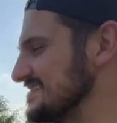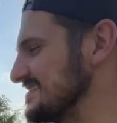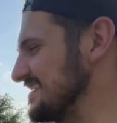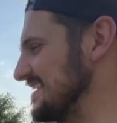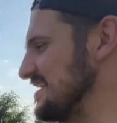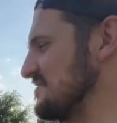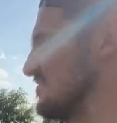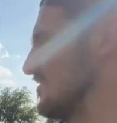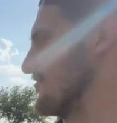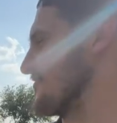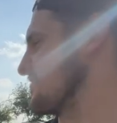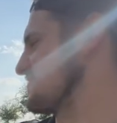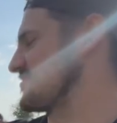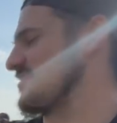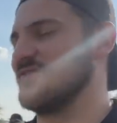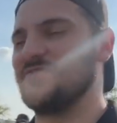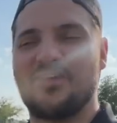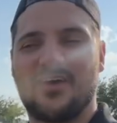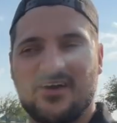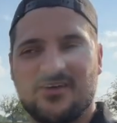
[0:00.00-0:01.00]
see, but so
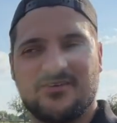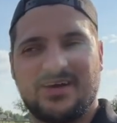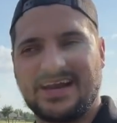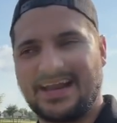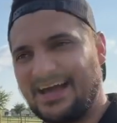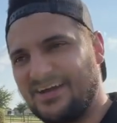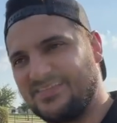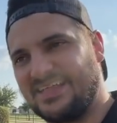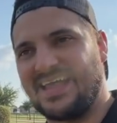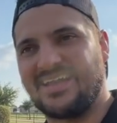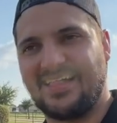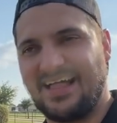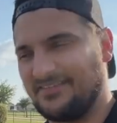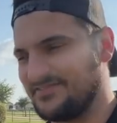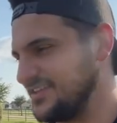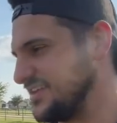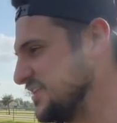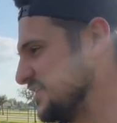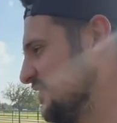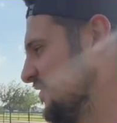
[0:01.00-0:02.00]
far right now that'll have
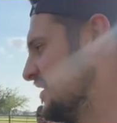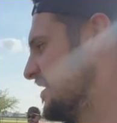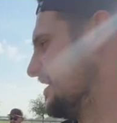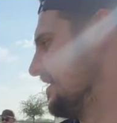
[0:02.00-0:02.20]
to do.